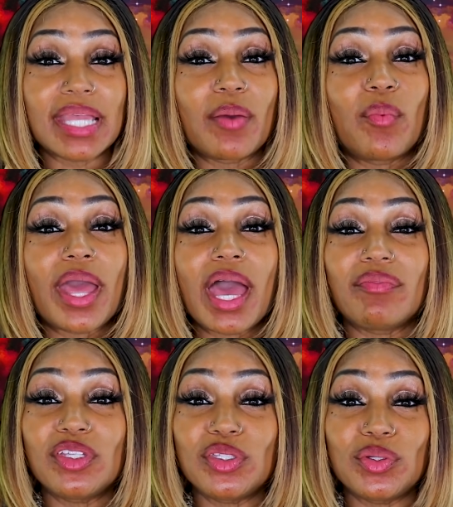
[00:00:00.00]
They,
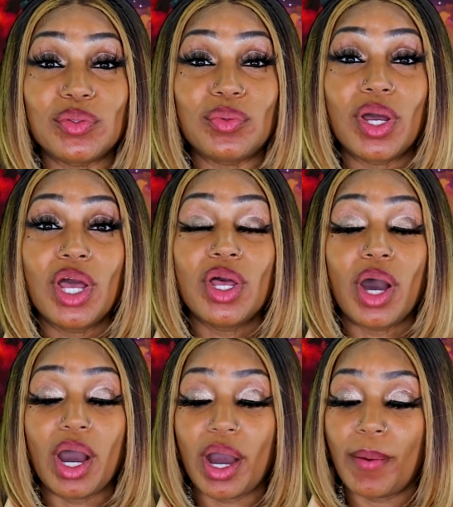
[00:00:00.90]
whatever you
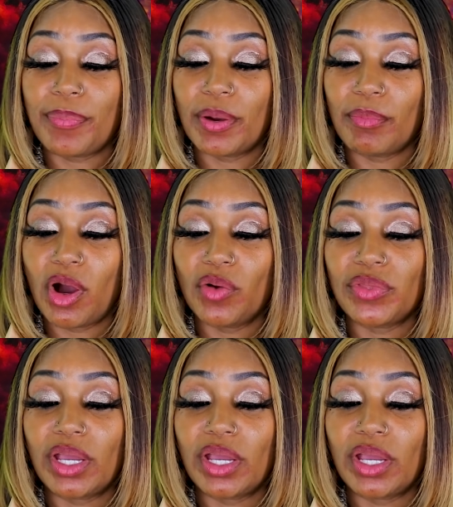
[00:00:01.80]
promote,